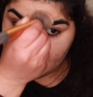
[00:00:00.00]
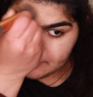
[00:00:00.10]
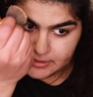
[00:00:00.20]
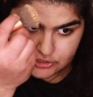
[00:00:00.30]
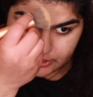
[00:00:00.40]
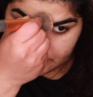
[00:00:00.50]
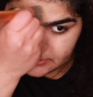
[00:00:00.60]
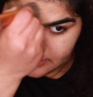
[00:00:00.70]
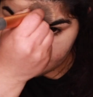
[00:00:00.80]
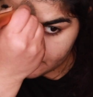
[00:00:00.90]
I'm like
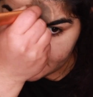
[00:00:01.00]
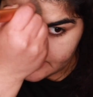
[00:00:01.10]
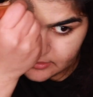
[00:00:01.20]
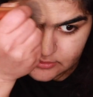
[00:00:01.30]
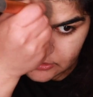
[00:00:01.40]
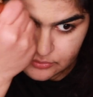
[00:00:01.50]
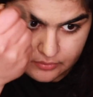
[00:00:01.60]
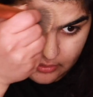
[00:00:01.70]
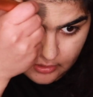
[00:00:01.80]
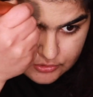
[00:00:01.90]
genuinely afraid to do
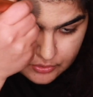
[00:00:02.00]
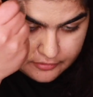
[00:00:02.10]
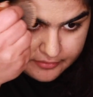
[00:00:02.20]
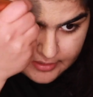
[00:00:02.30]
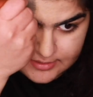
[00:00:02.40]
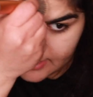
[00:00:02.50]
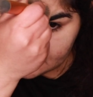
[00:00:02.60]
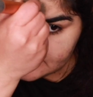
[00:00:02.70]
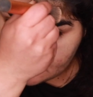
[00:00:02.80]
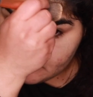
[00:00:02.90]
the contour for this. I
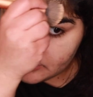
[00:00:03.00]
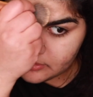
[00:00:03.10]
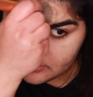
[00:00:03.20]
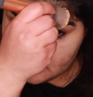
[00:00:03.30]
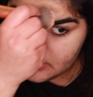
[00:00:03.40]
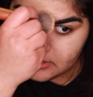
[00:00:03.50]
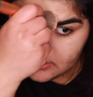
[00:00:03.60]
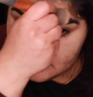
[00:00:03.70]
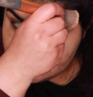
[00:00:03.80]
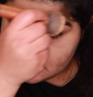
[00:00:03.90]
like never
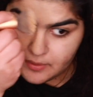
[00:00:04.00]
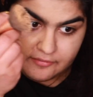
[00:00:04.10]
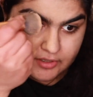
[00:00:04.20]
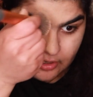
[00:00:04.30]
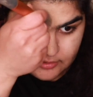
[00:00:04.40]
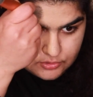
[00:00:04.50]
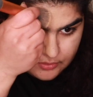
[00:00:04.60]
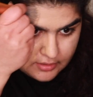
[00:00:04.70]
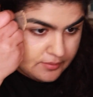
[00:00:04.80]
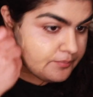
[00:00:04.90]
do heavy
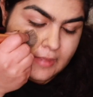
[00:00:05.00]
contour.